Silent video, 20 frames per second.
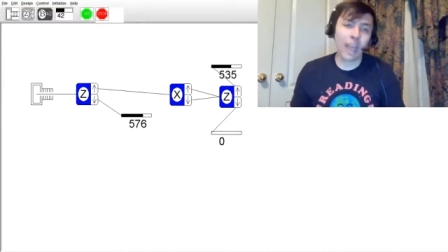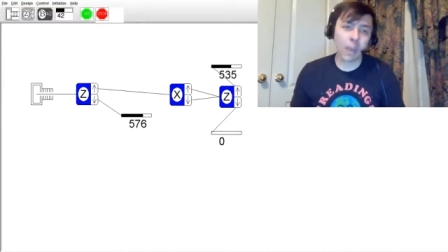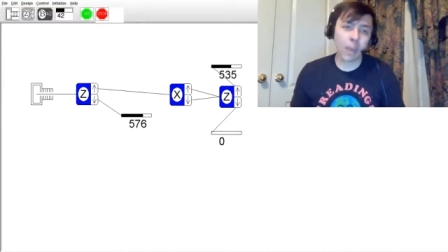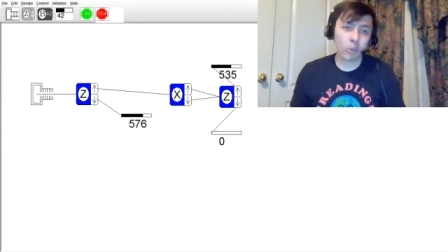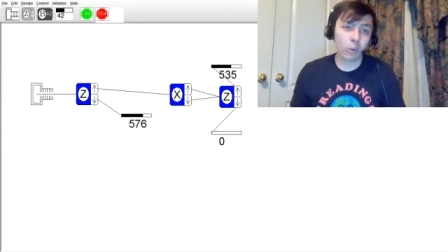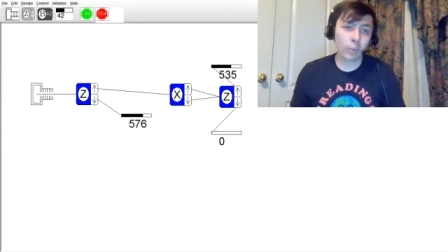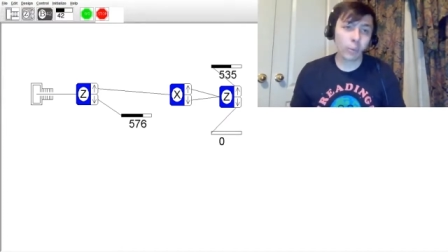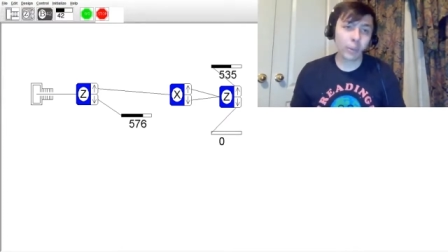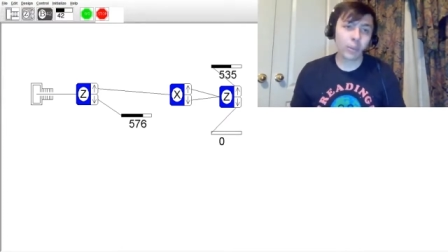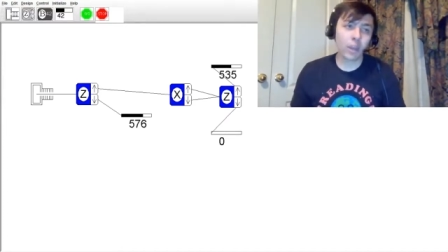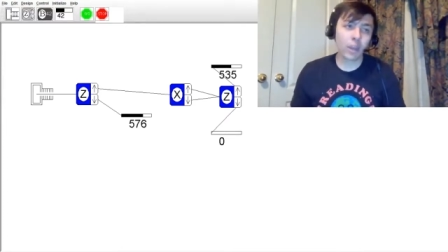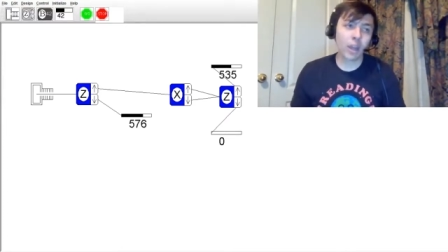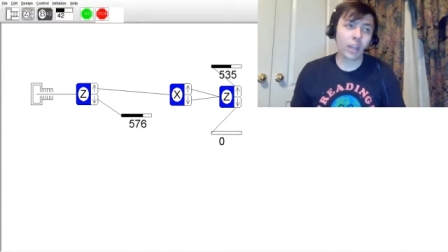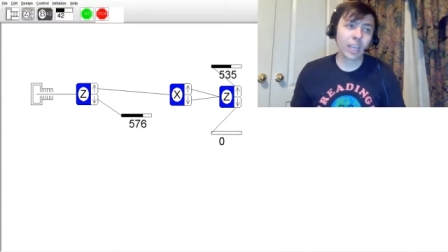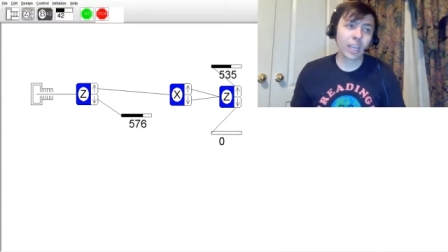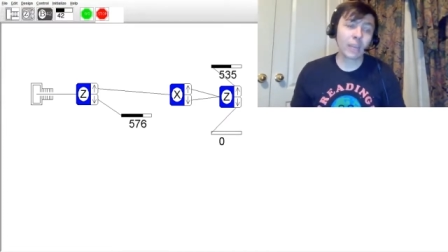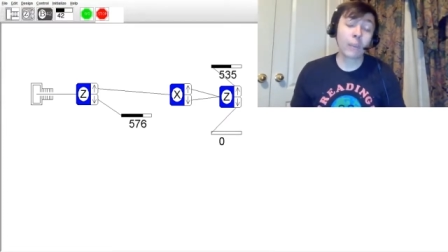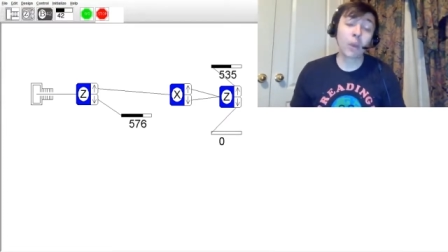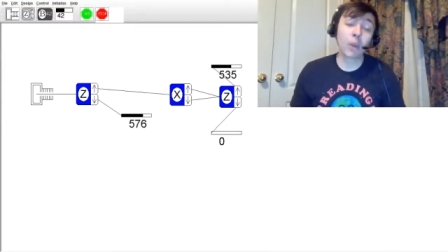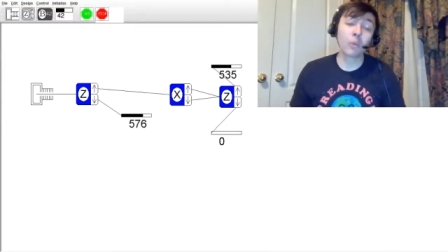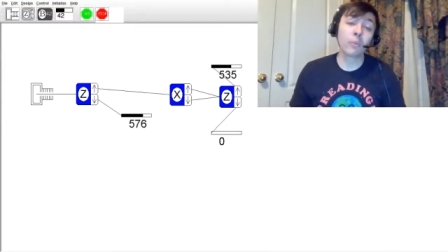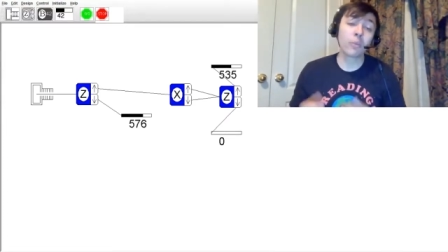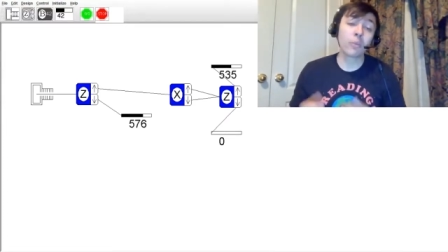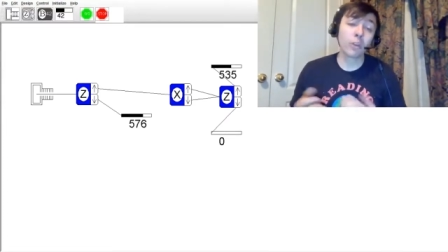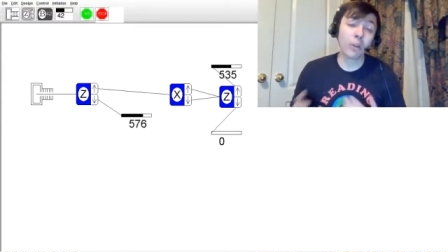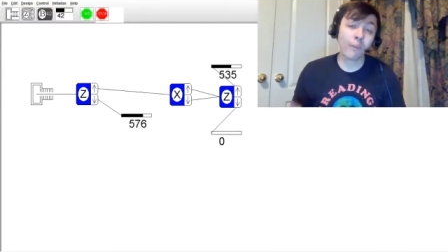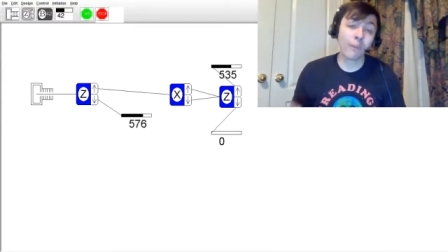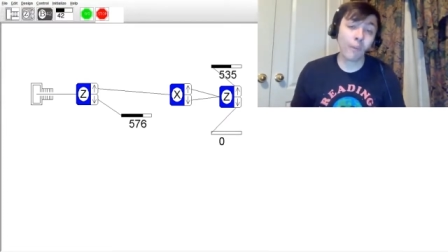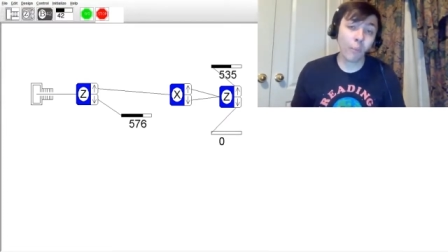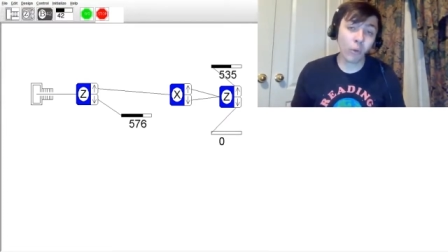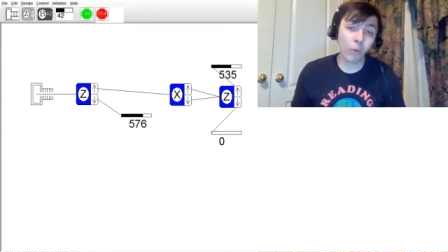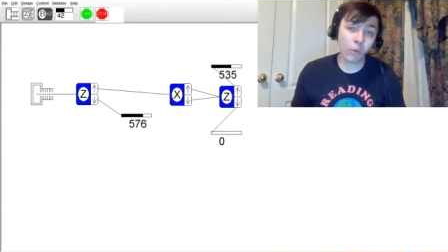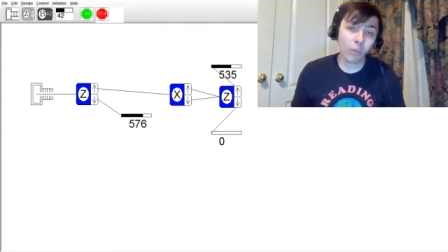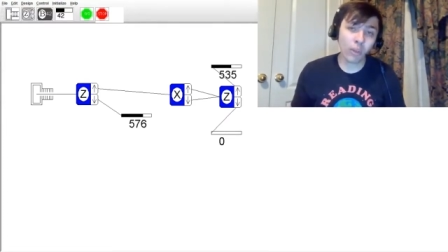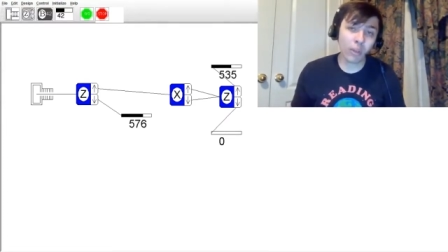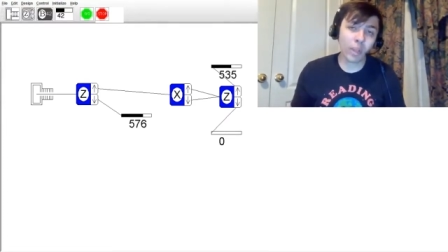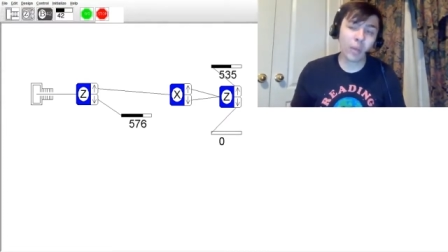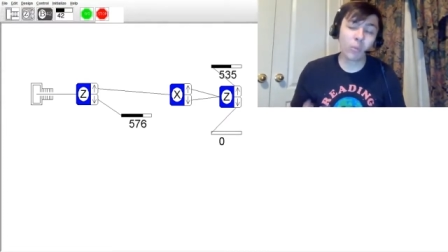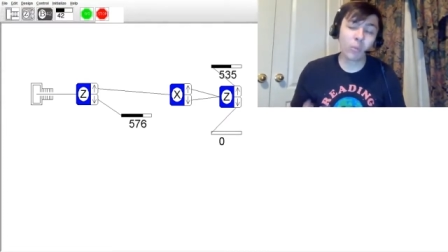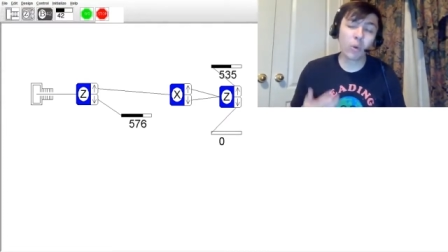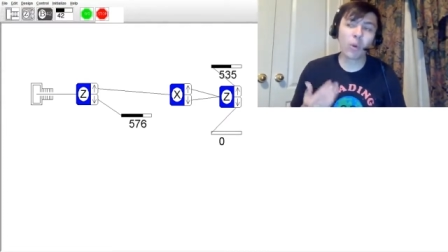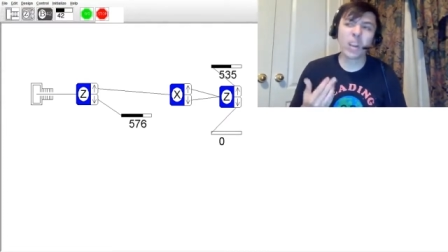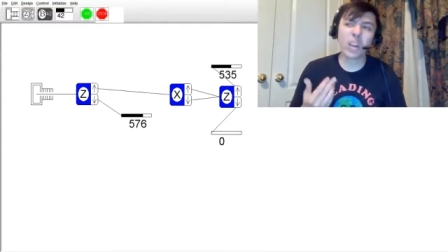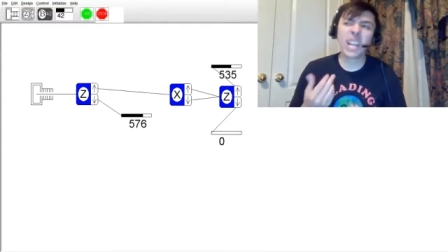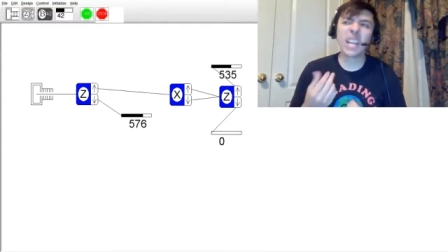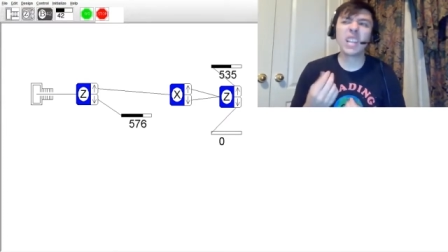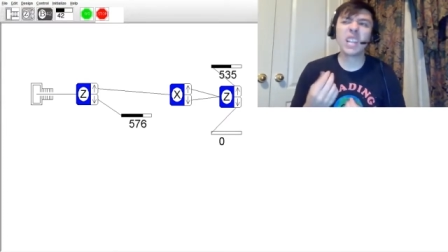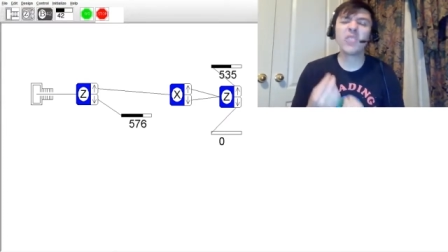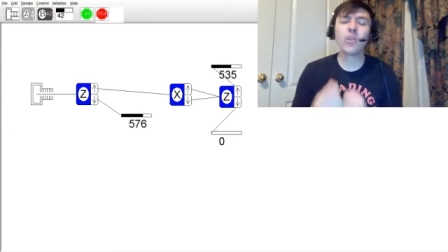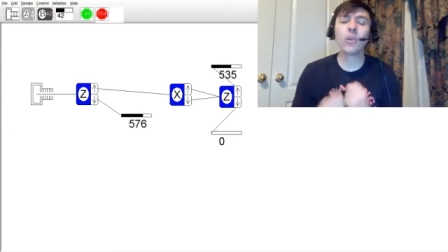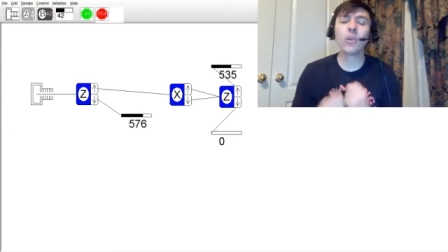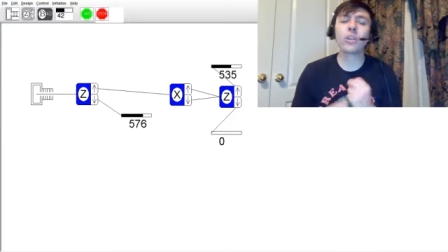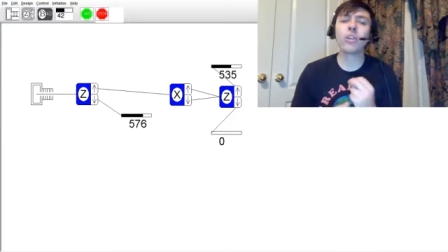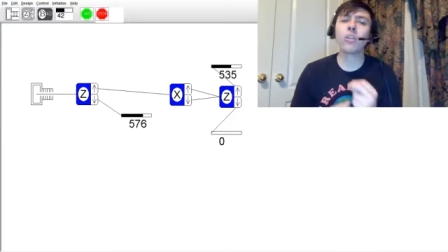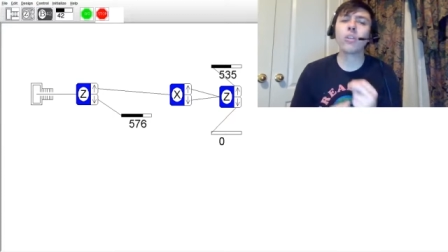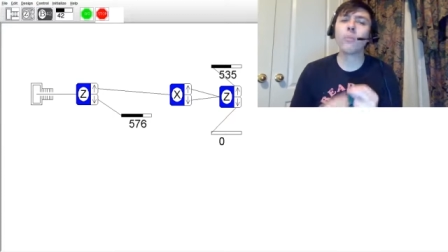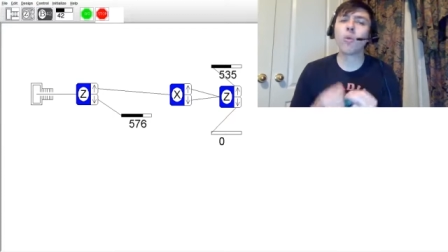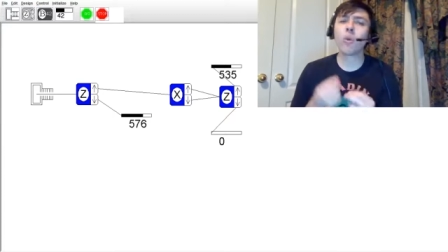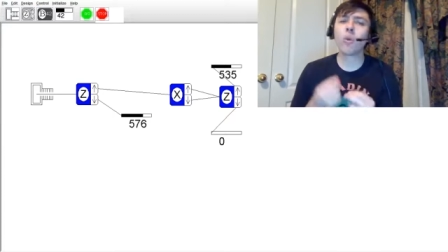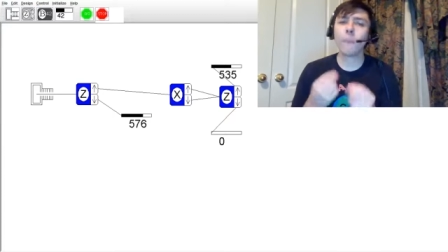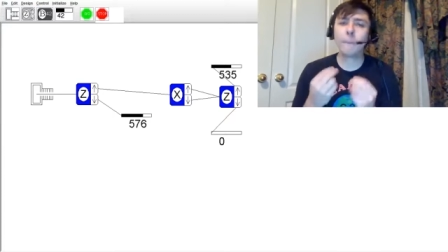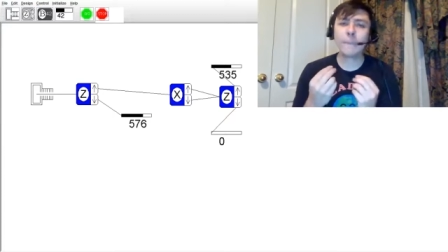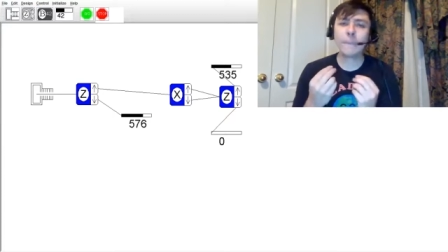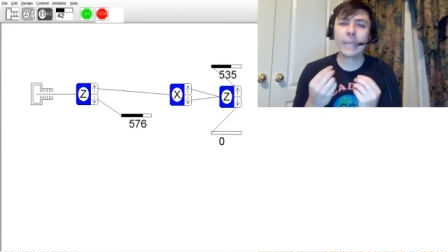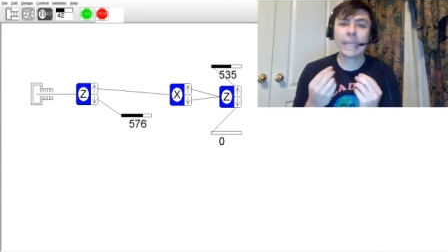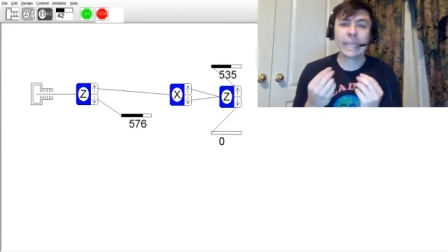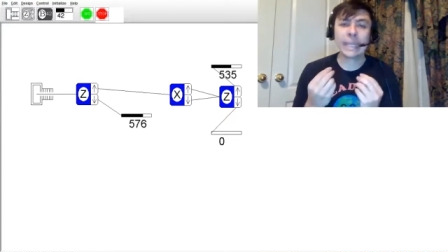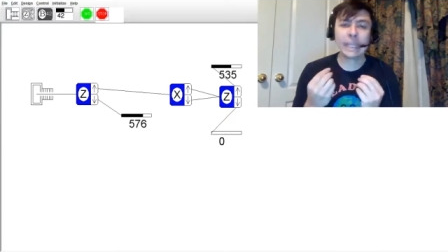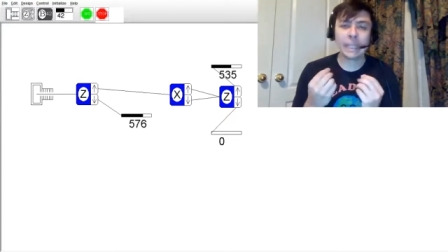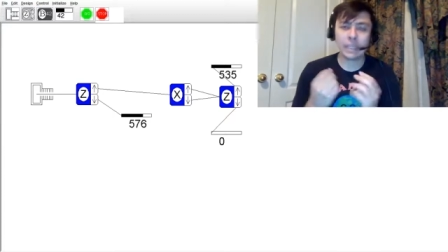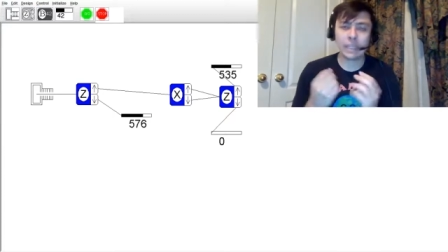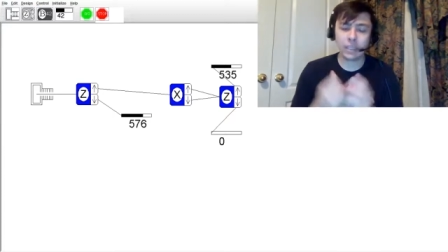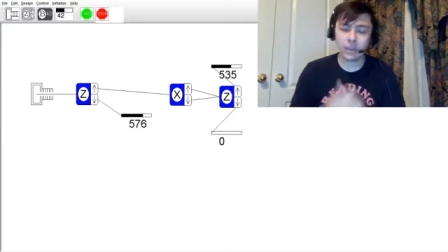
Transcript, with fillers: we'll be talking about observables and we'll get into a little more meaty